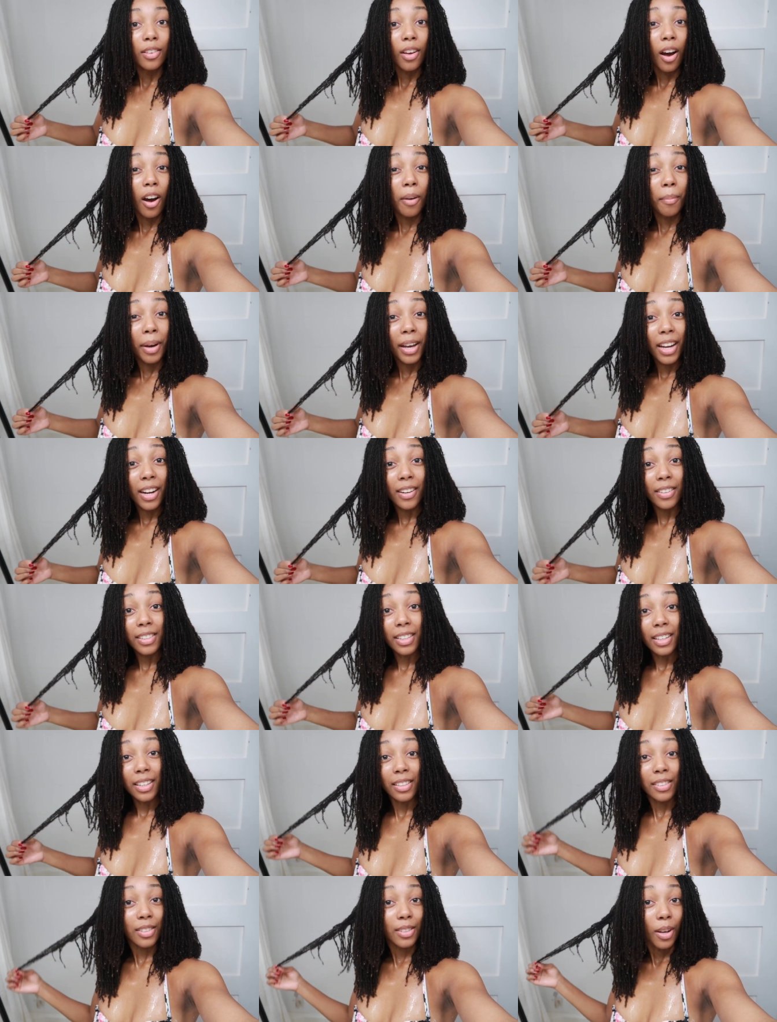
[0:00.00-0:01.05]
Y'all, my hair is
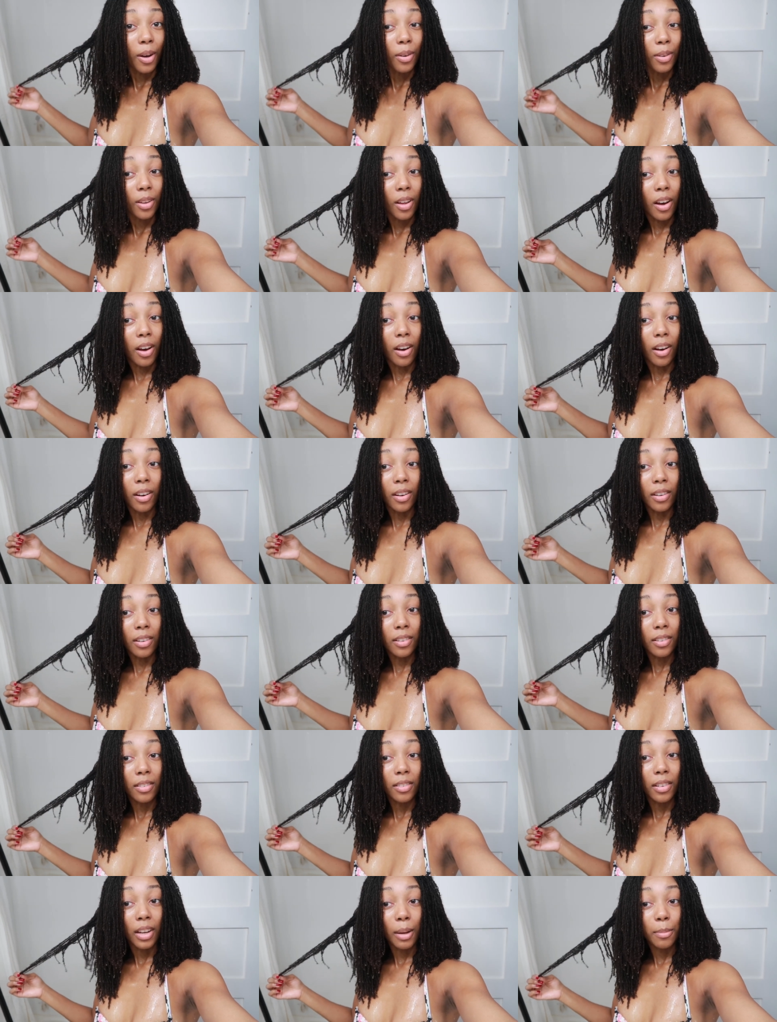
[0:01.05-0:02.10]
getting so long.
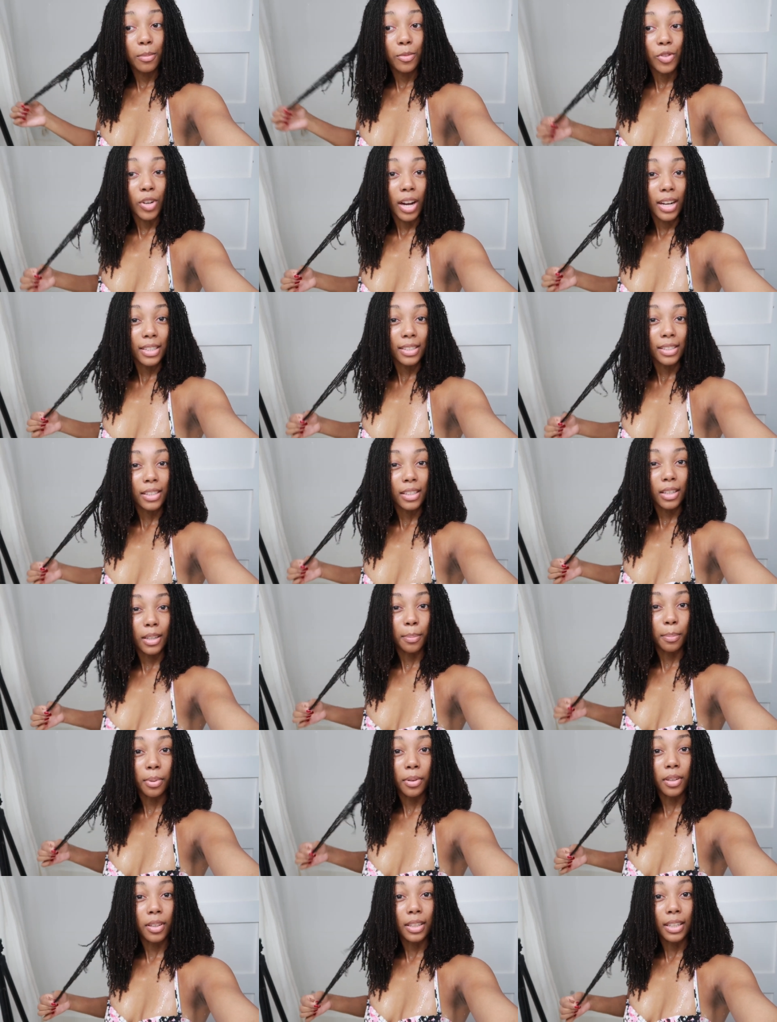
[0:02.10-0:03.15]
I'm trying to
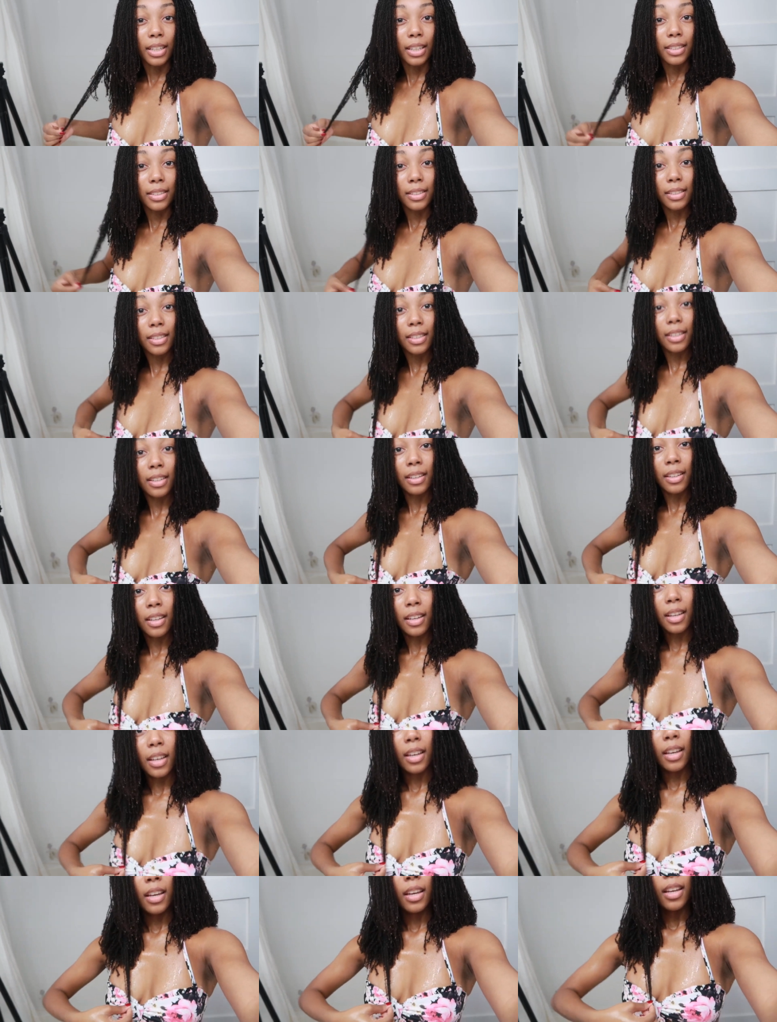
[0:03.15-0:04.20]
pull it
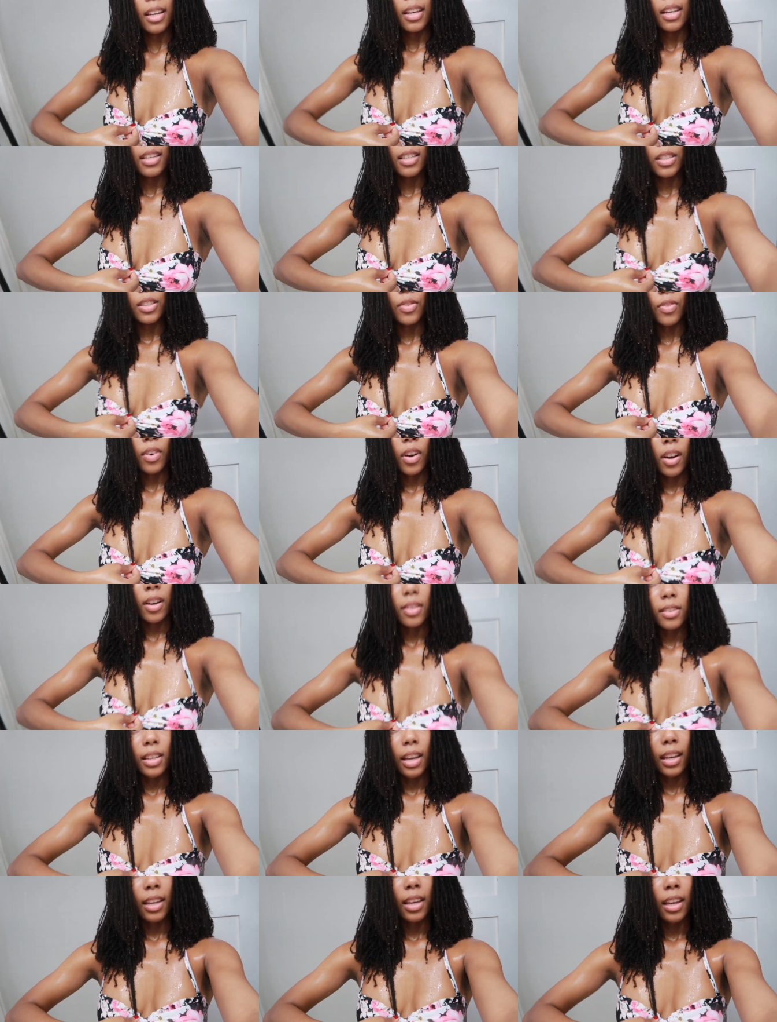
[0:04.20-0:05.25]
as far as I